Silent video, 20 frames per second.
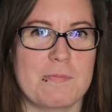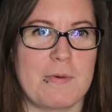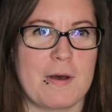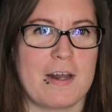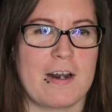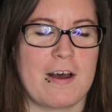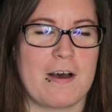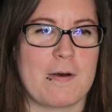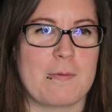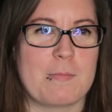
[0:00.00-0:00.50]

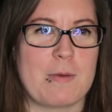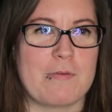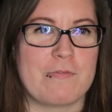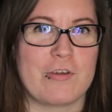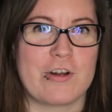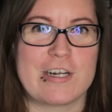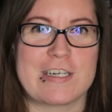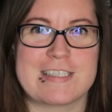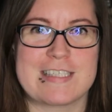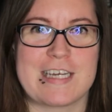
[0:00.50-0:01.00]
But I'm
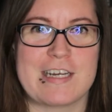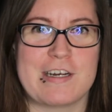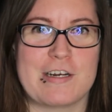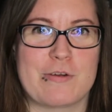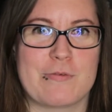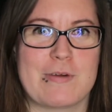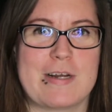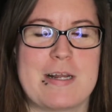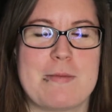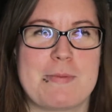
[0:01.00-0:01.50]
very excited
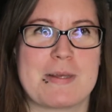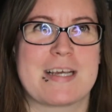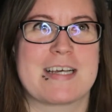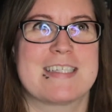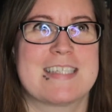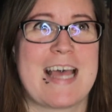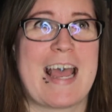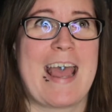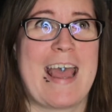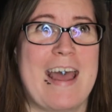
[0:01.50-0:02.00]
to read it
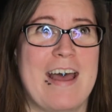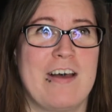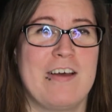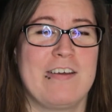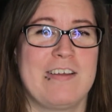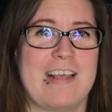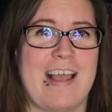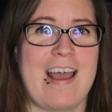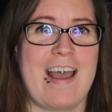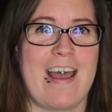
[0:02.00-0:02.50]
because hell
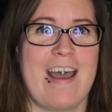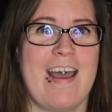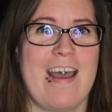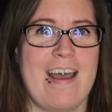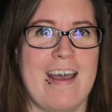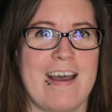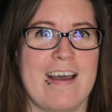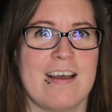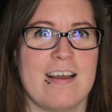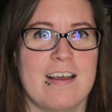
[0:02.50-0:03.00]

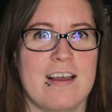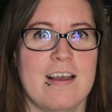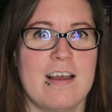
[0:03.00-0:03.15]
yeah.